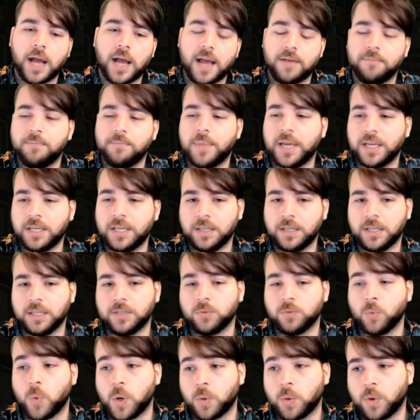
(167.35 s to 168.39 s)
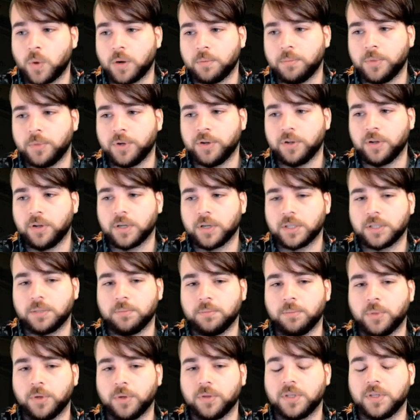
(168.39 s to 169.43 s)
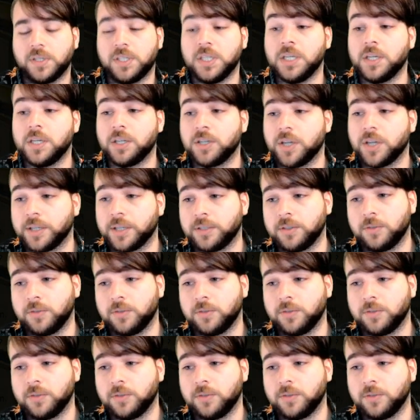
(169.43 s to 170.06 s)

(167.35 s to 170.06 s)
Making these 1/1 Murlocs both synergize